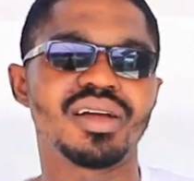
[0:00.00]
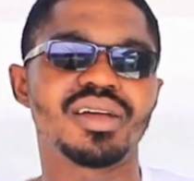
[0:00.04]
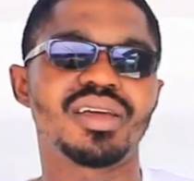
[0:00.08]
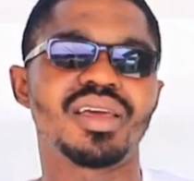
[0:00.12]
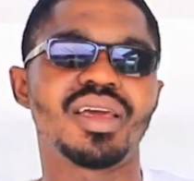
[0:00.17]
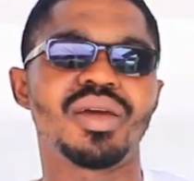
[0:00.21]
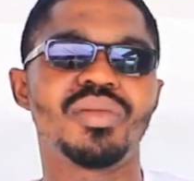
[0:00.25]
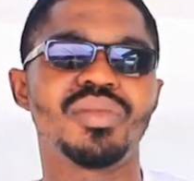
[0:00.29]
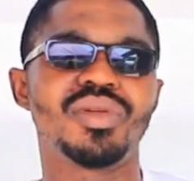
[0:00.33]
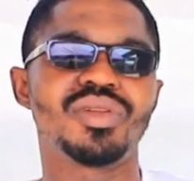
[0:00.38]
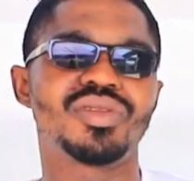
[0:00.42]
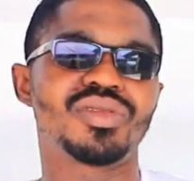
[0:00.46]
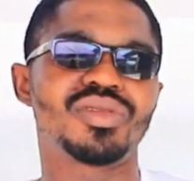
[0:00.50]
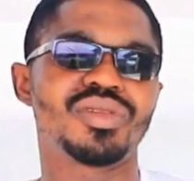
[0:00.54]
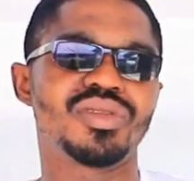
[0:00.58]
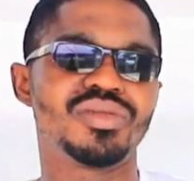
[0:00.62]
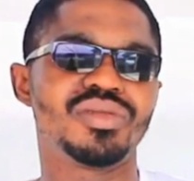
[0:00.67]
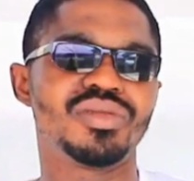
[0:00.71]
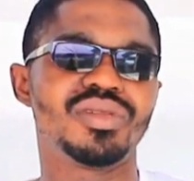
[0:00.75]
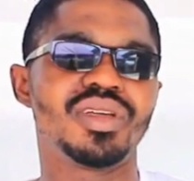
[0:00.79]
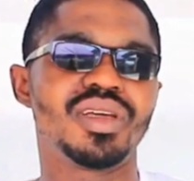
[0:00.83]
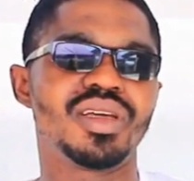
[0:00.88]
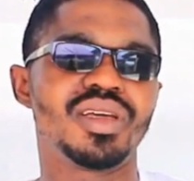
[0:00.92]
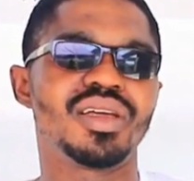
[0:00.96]
chemistry
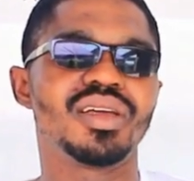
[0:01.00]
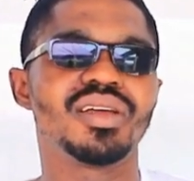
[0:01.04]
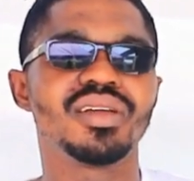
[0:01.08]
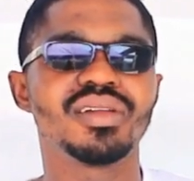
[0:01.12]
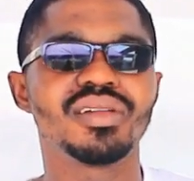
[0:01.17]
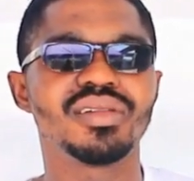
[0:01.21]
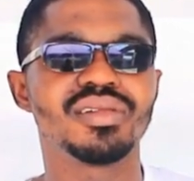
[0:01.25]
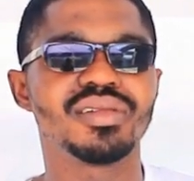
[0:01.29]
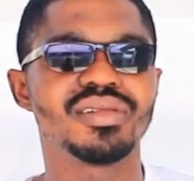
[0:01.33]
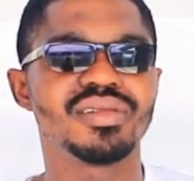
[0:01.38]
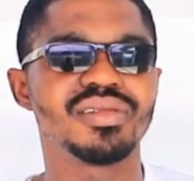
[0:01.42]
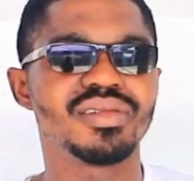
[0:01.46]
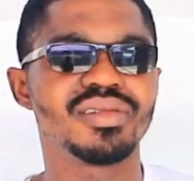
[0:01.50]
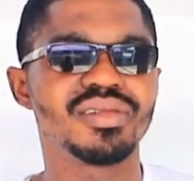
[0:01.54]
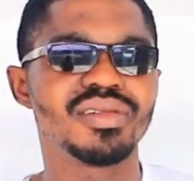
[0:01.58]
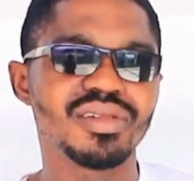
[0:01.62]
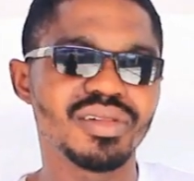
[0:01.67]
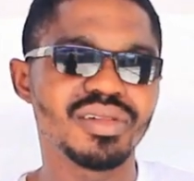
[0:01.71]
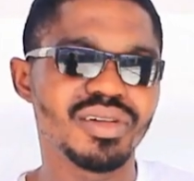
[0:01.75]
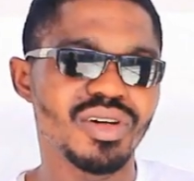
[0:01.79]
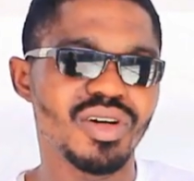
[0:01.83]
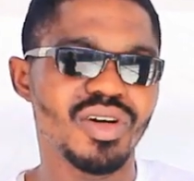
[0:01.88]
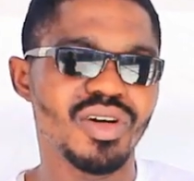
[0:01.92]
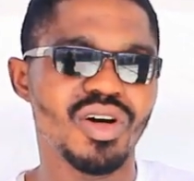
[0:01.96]
today
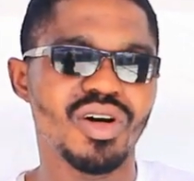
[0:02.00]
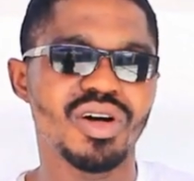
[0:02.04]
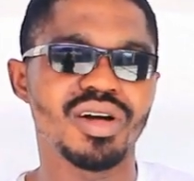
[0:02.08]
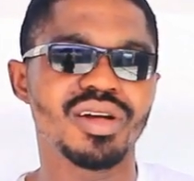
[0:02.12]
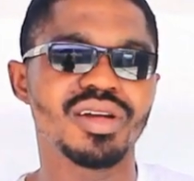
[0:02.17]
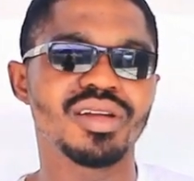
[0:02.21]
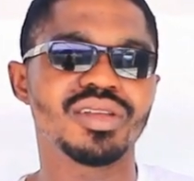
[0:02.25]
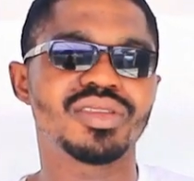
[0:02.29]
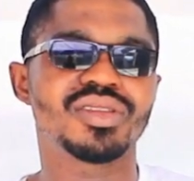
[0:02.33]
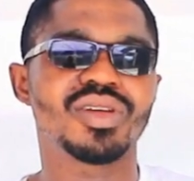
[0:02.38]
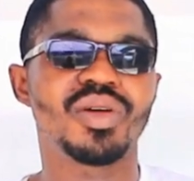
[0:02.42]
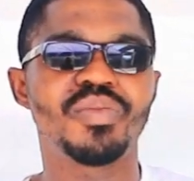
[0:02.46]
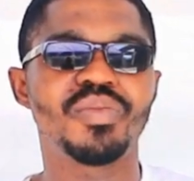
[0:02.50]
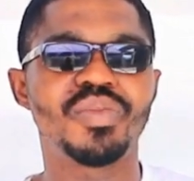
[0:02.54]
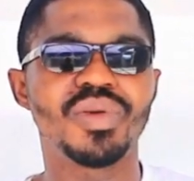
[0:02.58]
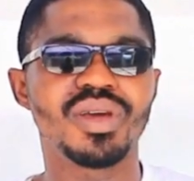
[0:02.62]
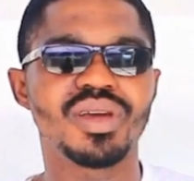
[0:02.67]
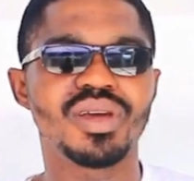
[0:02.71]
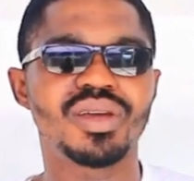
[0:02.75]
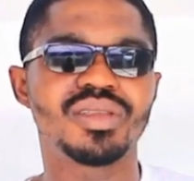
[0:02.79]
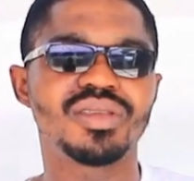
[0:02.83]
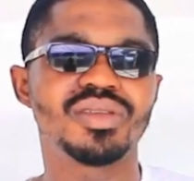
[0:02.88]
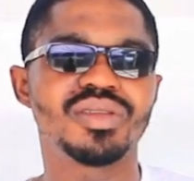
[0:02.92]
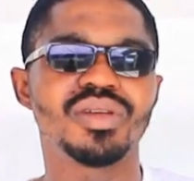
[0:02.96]
on the topic
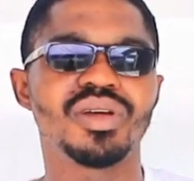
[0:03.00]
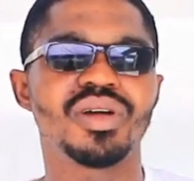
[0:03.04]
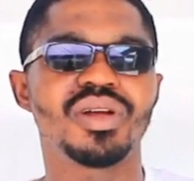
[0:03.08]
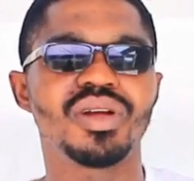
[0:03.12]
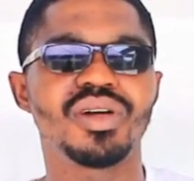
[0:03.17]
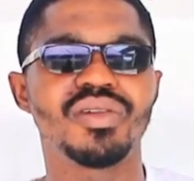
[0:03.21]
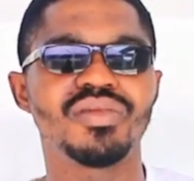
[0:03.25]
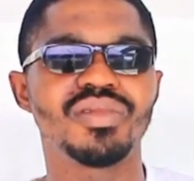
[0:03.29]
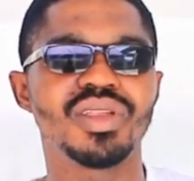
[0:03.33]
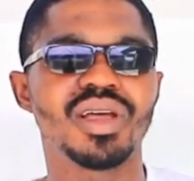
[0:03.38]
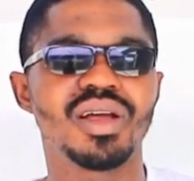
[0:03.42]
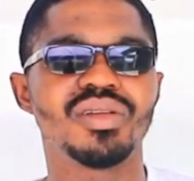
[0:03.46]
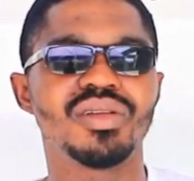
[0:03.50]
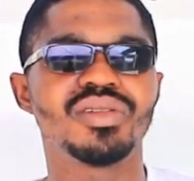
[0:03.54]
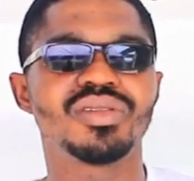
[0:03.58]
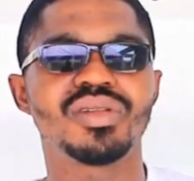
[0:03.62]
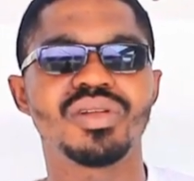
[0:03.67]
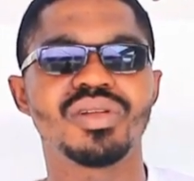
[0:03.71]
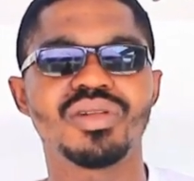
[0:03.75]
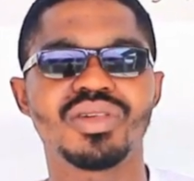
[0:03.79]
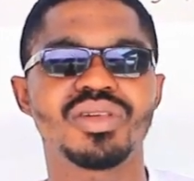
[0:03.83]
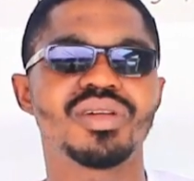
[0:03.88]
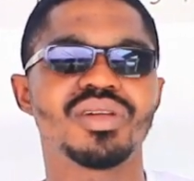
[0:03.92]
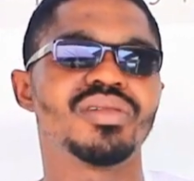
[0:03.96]
theory of dilute
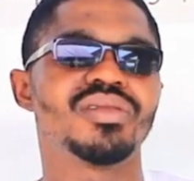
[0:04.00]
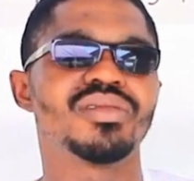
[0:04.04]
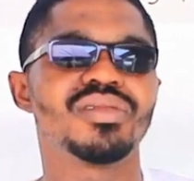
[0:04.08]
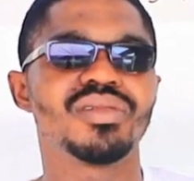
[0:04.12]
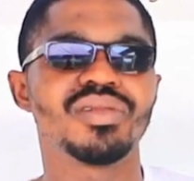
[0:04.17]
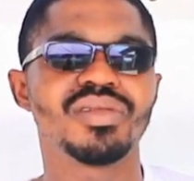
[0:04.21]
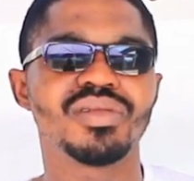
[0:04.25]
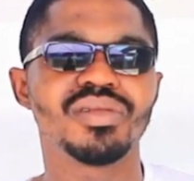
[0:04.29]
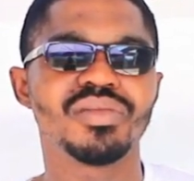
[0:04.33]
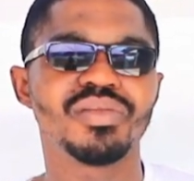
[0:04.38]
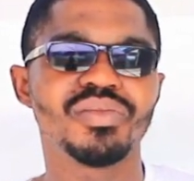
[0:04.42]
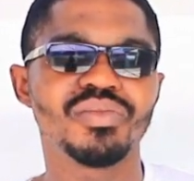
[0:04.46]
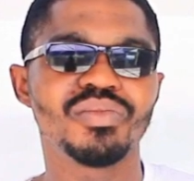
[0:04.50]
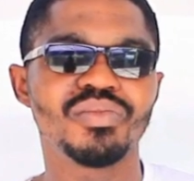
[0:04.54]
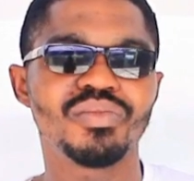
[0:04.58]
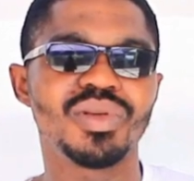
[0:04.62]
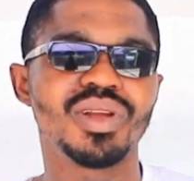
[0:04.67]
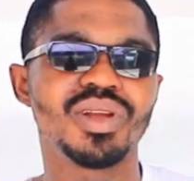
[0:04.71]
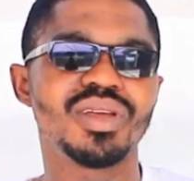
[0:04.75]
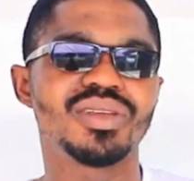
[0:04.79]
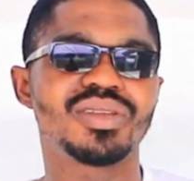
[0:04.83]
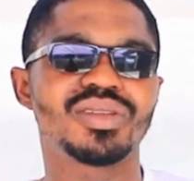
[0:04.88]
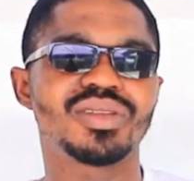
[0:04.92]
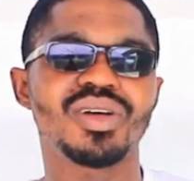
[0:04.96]
solution.
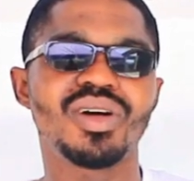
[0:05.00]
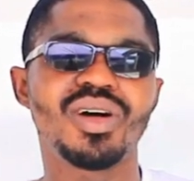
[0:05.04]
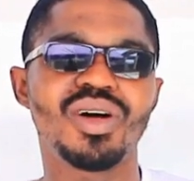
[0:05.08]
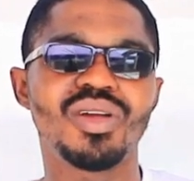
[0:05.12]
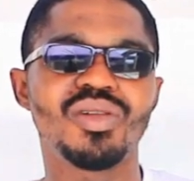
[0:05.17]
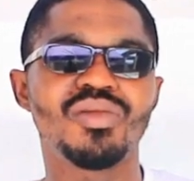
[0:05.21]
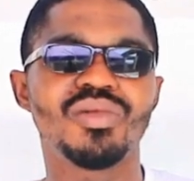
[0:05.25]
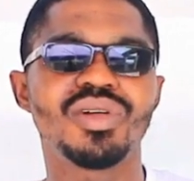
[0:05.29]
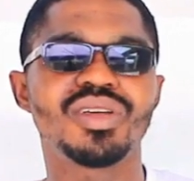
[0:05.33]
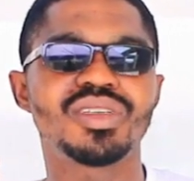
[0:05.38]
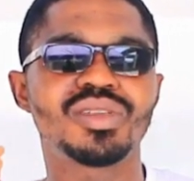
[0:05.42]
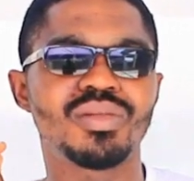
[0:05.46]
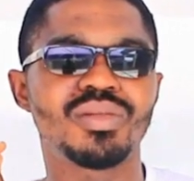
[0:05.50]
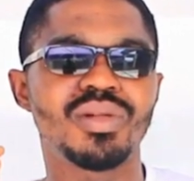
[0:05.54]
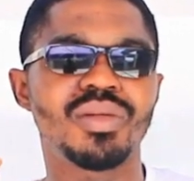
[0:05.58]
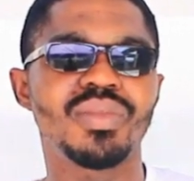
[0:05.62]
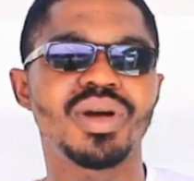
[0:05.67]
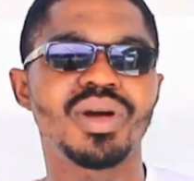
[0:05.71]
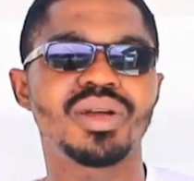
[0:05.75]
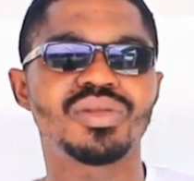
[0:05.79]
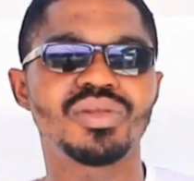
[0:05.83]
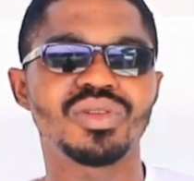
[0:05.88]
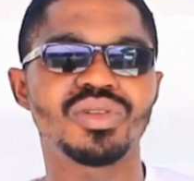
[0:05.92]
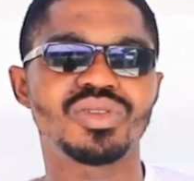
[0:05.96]
Please always
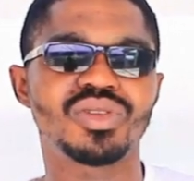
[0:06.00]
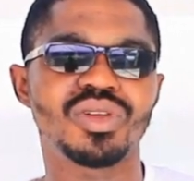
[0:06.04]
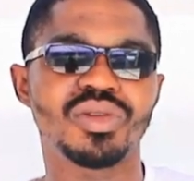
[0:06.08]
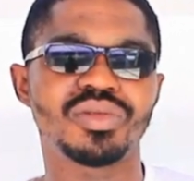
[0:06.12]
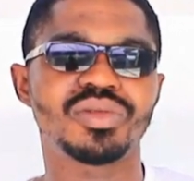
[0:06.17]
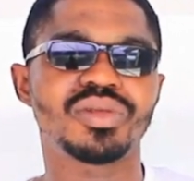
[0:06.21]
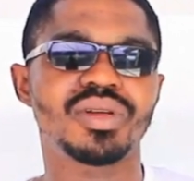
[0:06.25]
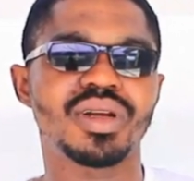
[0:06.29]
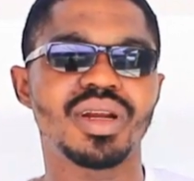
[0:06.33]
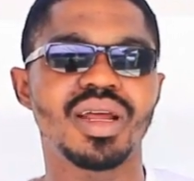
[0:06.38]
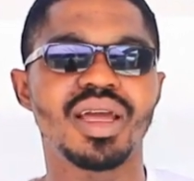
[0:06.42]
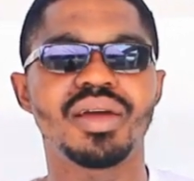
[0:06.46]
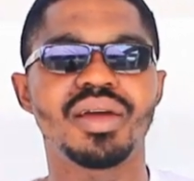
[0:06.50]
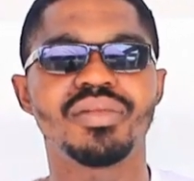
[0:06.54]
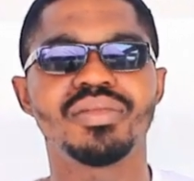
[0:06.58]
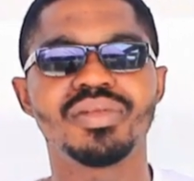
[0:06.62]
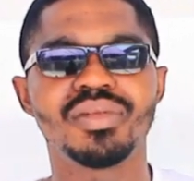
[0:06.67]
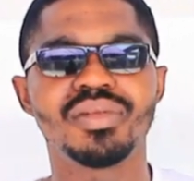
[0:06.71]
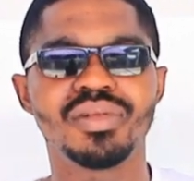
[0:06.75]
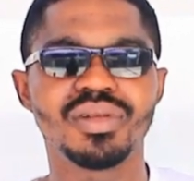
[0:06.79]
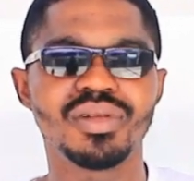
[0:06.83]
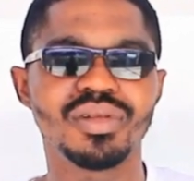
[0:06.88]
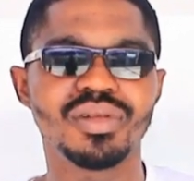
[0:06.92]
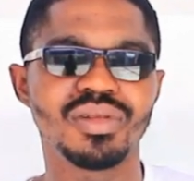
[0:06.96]
remember to subscribe
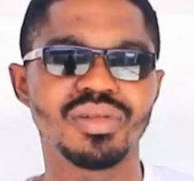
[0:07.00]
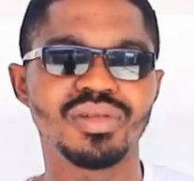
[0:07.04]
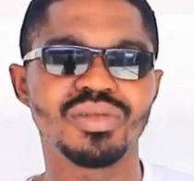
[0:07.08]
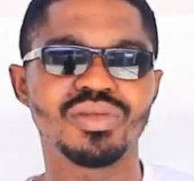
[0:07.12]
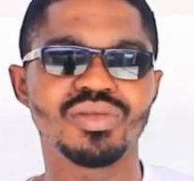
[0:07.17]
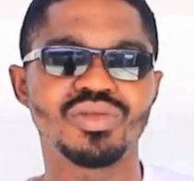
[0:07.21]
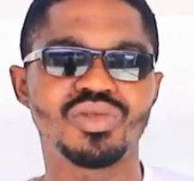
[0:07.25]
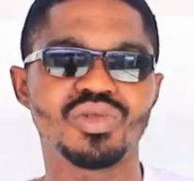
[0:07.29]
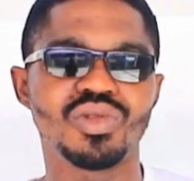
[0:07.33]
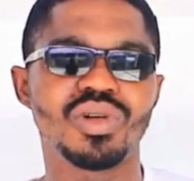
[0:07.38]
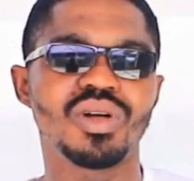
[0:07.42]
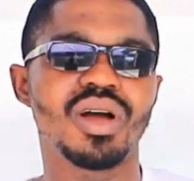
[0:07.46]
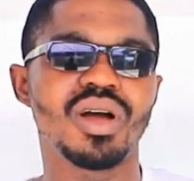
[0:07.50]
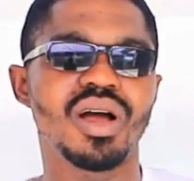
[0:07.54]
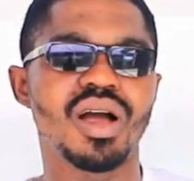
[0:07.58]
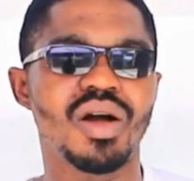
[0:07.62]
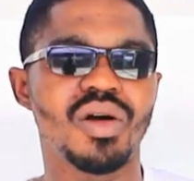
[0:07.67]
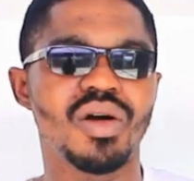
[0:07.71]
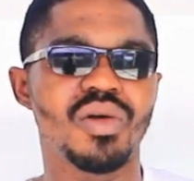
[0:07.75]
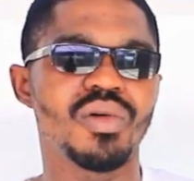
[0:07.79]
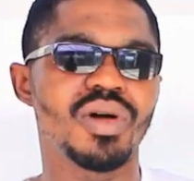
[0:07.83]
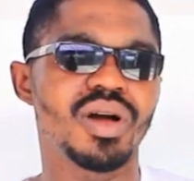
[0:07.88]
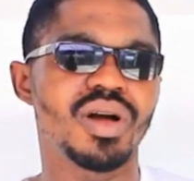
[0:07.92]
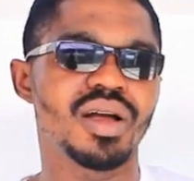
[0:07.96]
to
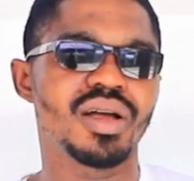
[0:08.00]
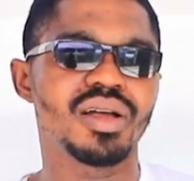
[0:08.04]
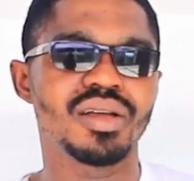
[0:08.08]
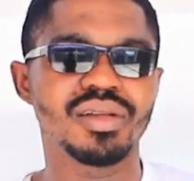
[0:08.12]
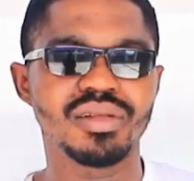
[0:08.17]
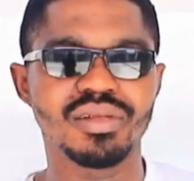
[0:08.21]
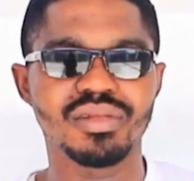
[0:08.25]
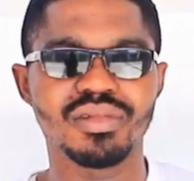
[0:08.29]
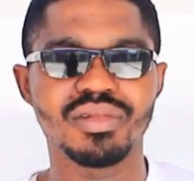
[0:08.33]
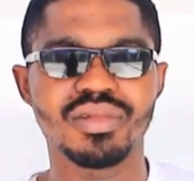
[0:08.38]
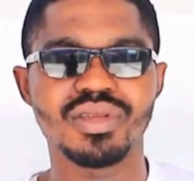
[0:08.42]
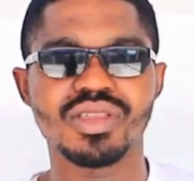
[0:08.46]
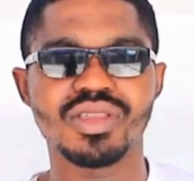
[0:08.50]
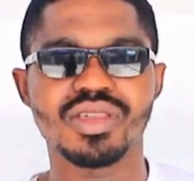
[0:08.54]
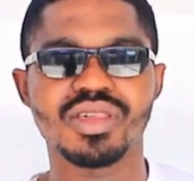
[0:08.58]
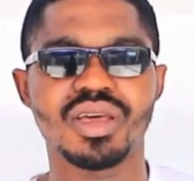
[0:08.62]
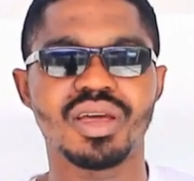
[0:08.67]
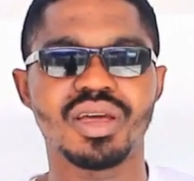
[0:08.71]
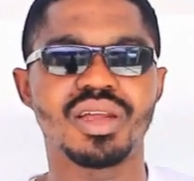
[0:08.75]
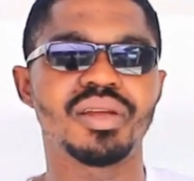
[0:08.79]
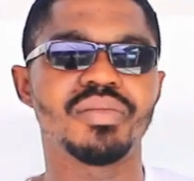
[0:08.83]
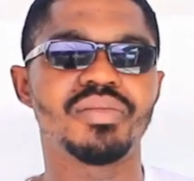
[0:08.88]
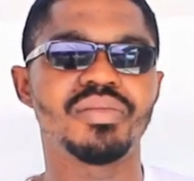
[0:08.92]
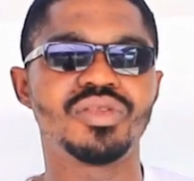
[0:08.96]
our
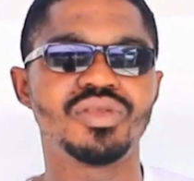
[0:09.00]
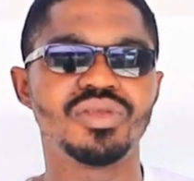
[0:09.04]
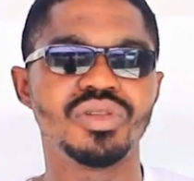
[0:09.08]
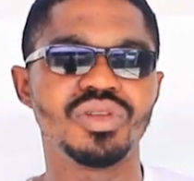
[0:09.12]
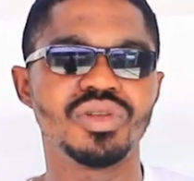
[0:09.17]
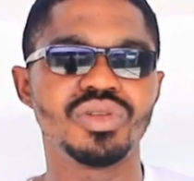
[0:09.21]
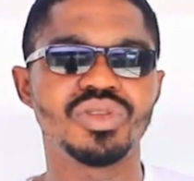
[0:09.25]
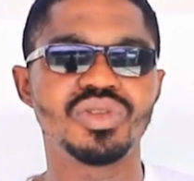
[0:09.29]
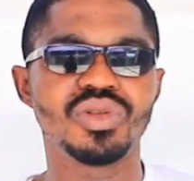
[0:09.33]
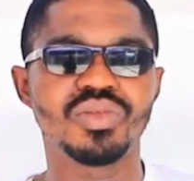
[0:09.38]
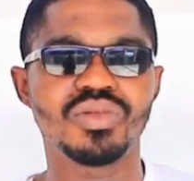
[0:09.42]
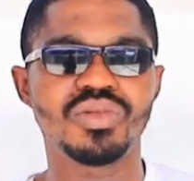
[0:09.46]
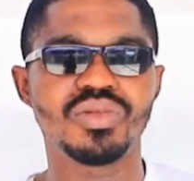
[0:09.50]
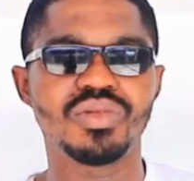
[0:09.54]
YouTube